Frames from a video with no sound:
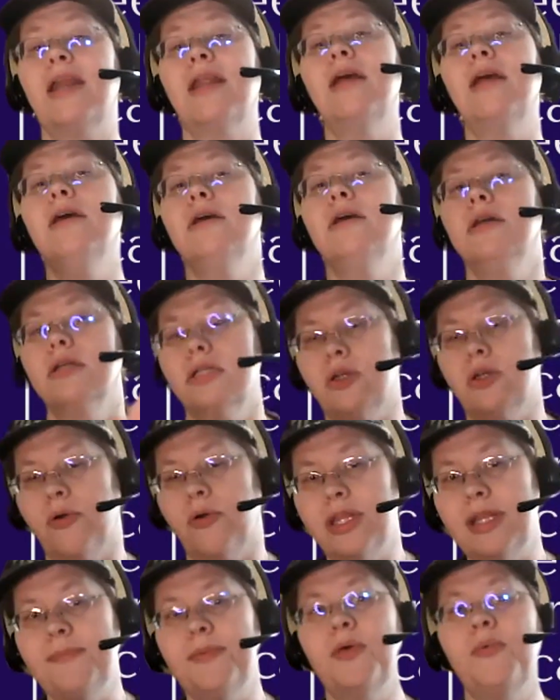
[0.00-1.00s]
again,
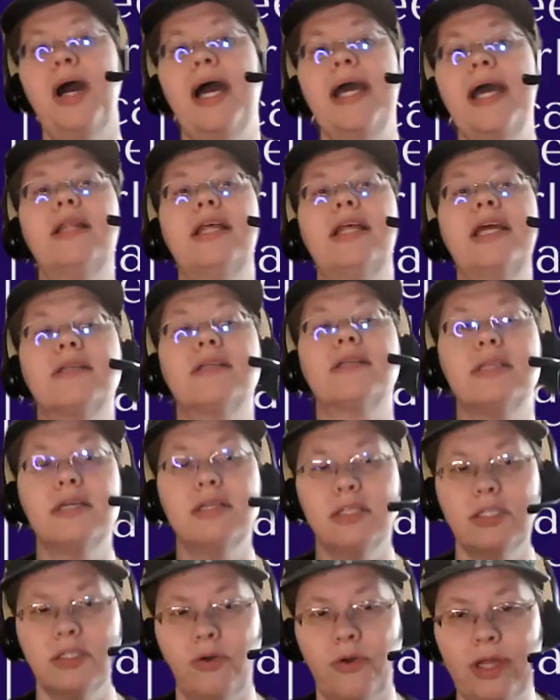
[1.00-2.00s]
showing them the wide links,
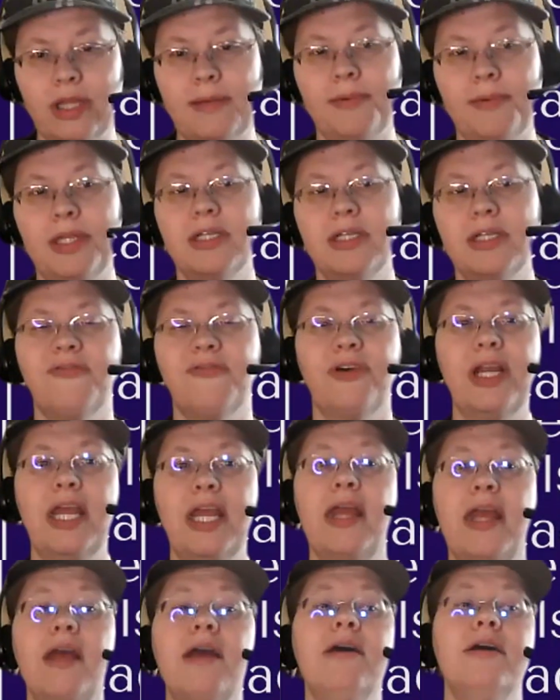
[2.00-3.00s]
showing them that it's
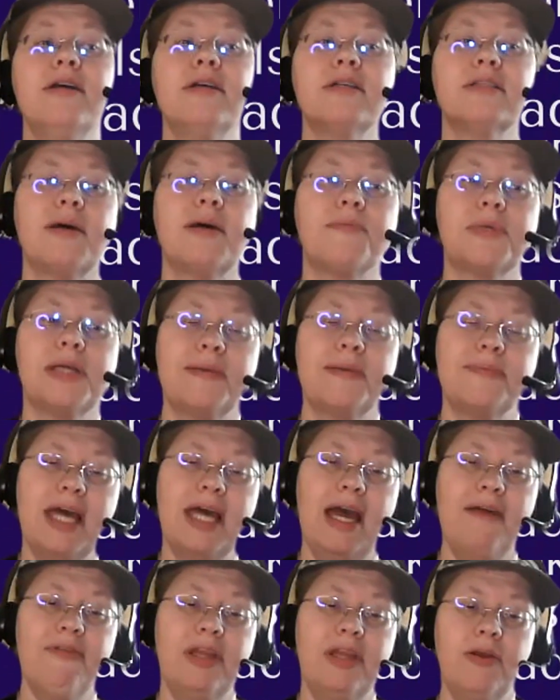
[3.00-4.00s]
free. Sometimes
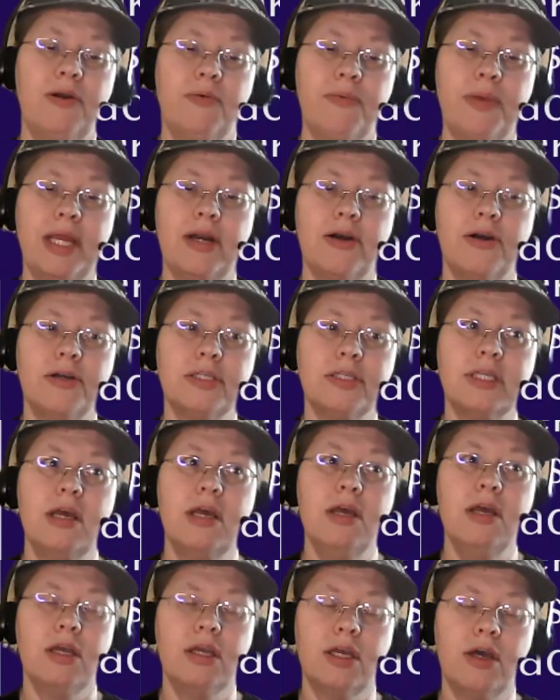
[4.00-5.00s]
having your readers
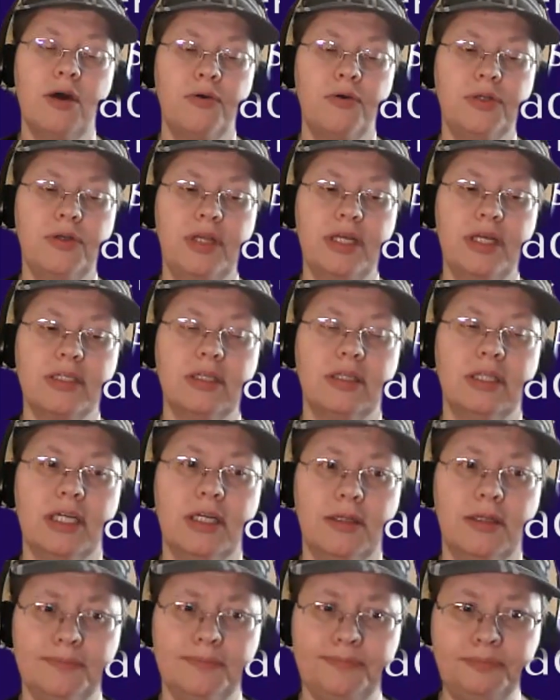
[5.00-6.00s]
go to, there's a
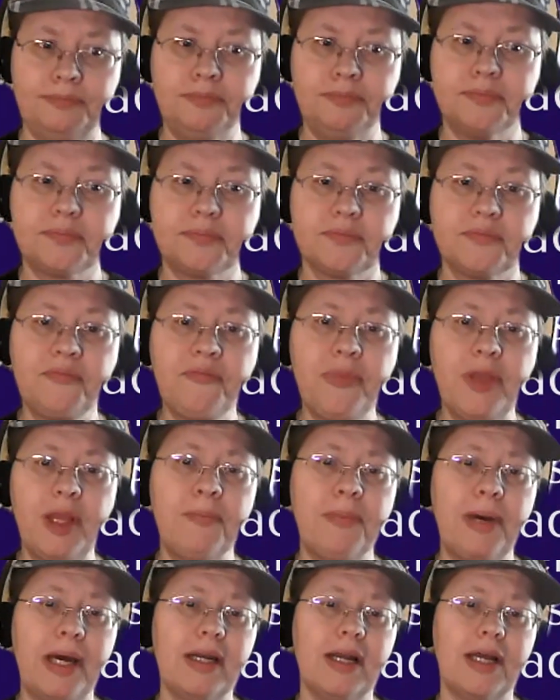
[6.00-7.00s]
little
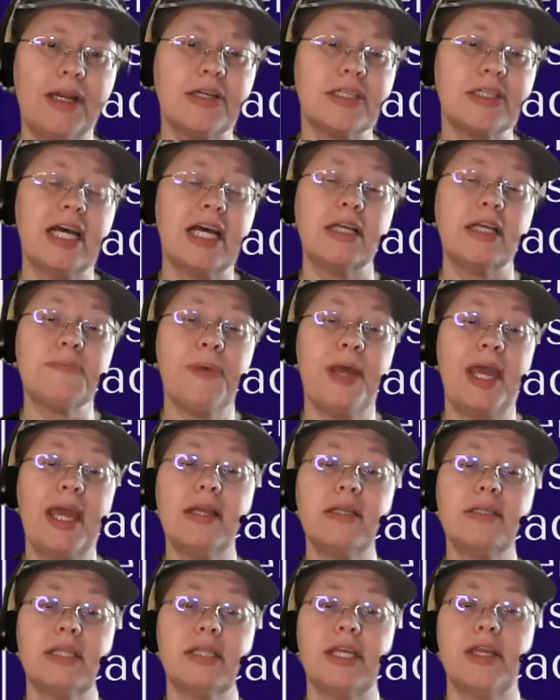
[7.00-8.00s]
button on your sales
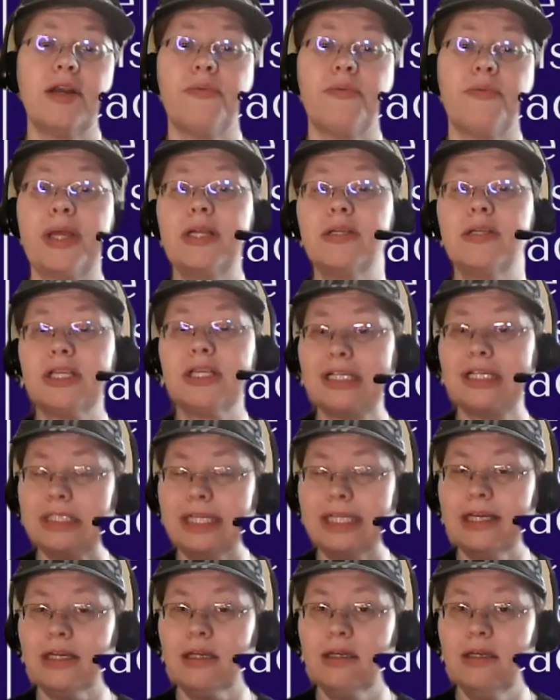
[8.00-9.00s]
page that your readers can
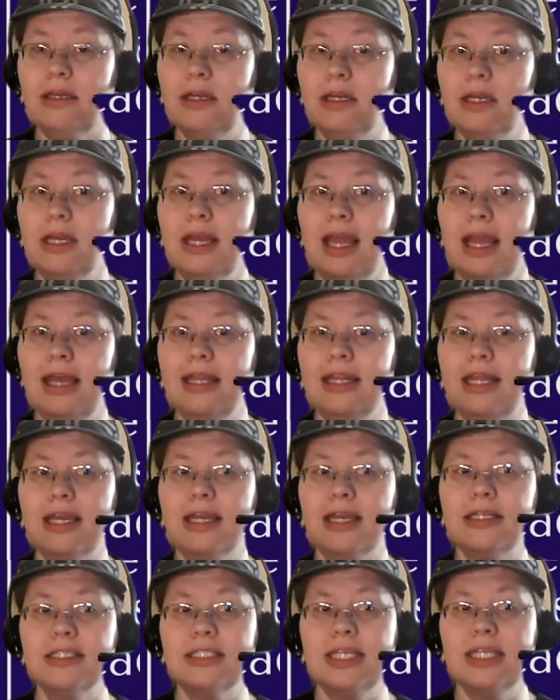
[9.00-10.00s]
click, and
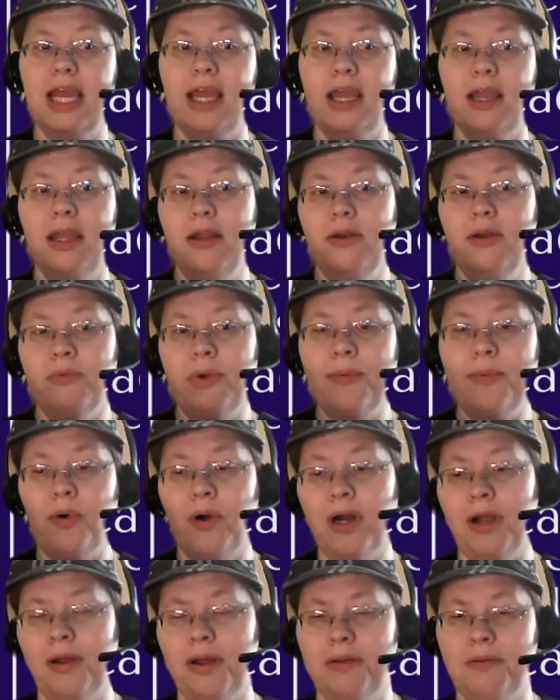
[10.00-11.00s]
they can say,
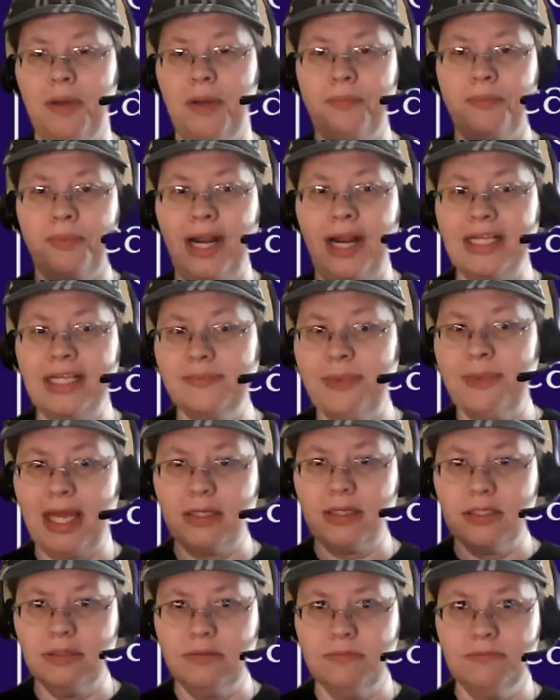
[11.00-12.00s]
report a price
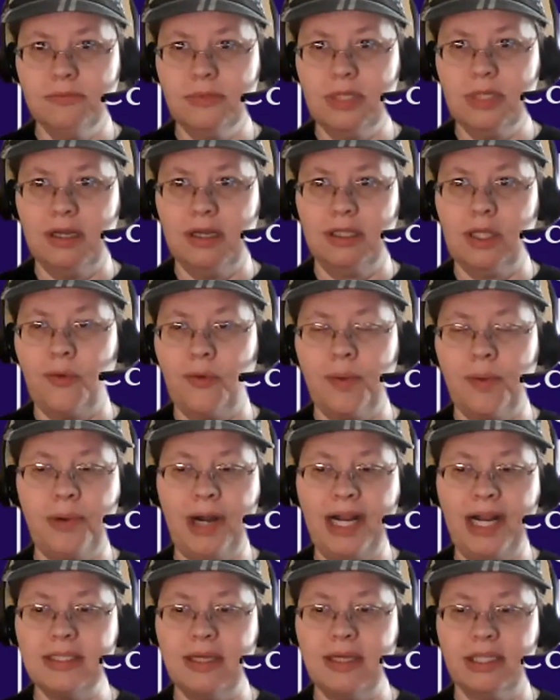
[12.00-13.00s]
match, a lower
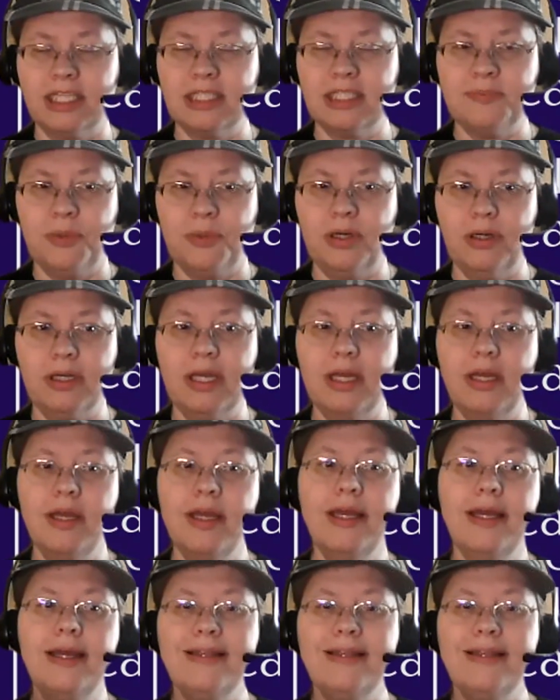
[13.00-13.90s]
price on this book.